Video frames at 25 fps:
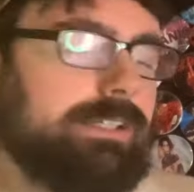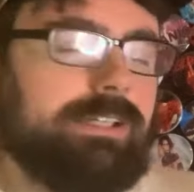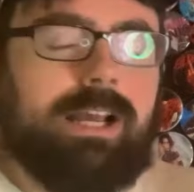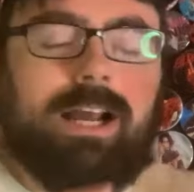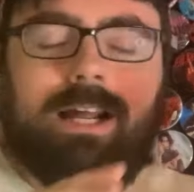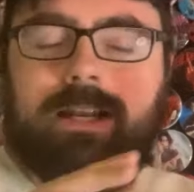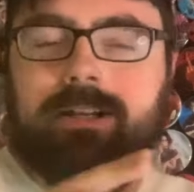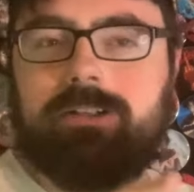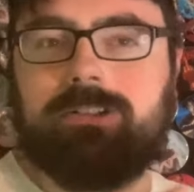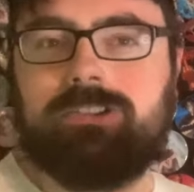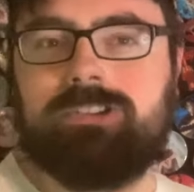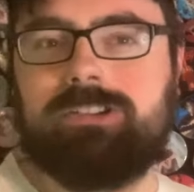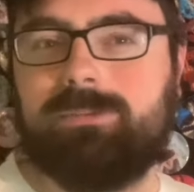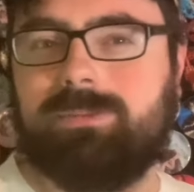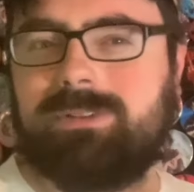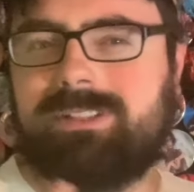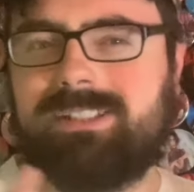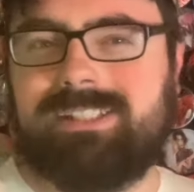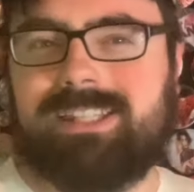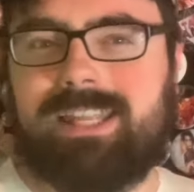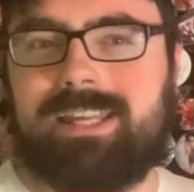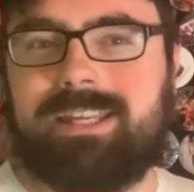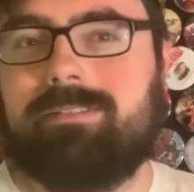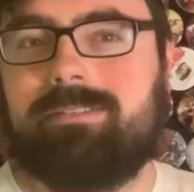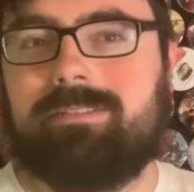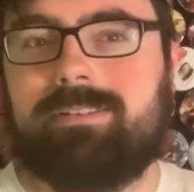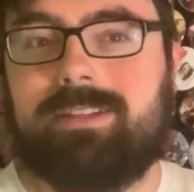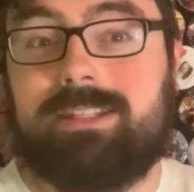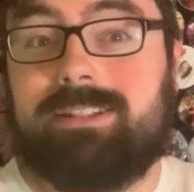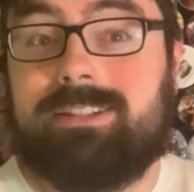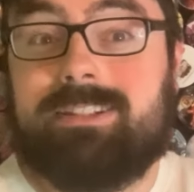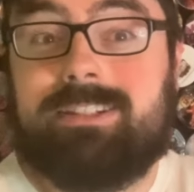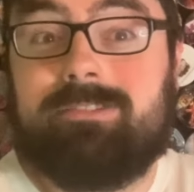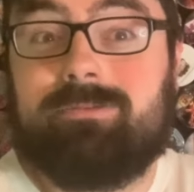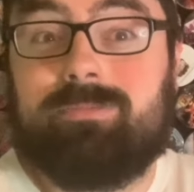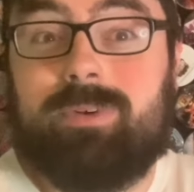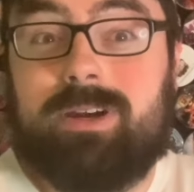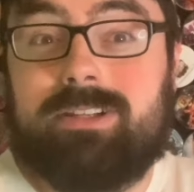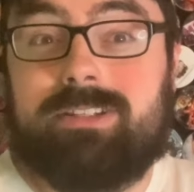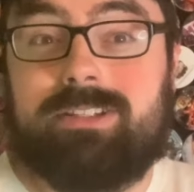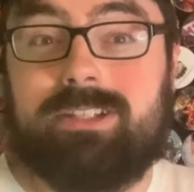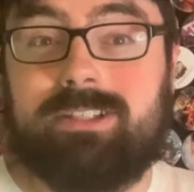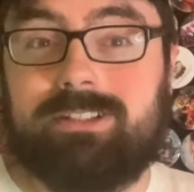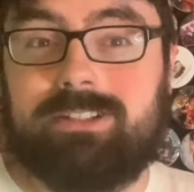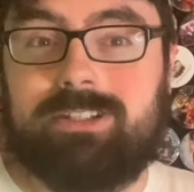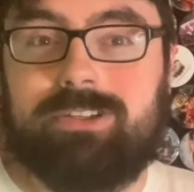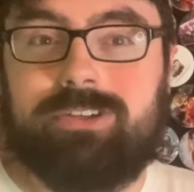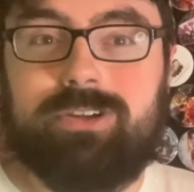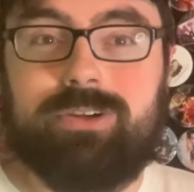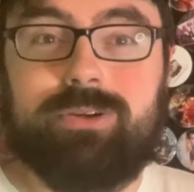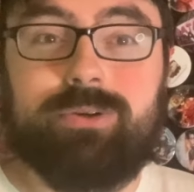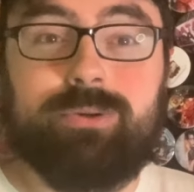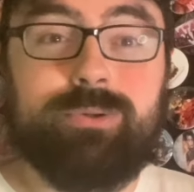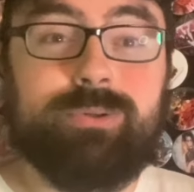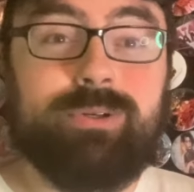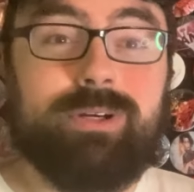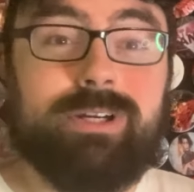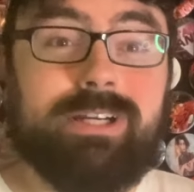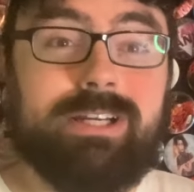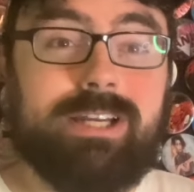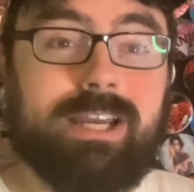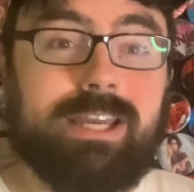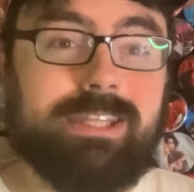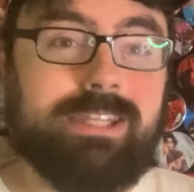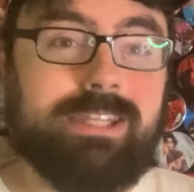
kind of But she's like, this is the right thing to do. I